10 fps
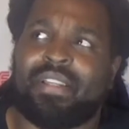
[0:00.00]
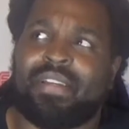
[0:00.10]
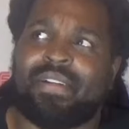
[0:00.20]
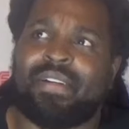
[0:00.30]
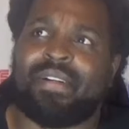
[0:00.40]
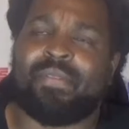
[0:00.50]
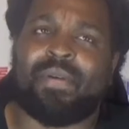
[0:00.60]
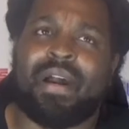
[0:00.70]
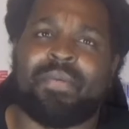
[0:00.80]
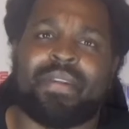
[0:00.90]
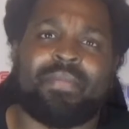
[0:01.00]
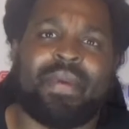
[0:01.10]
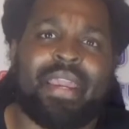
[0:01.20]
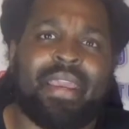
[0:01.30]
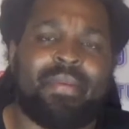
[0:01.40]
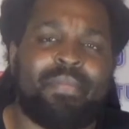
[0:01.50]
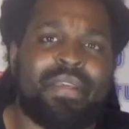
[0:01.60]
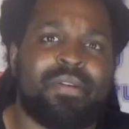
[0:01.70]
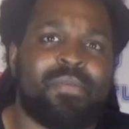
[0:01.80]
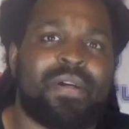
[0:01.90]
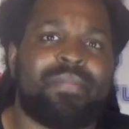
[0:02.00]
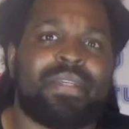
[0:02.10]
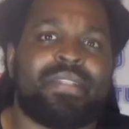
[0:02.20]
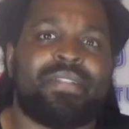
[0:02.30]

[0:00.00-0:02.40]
Why would a man beat a woman?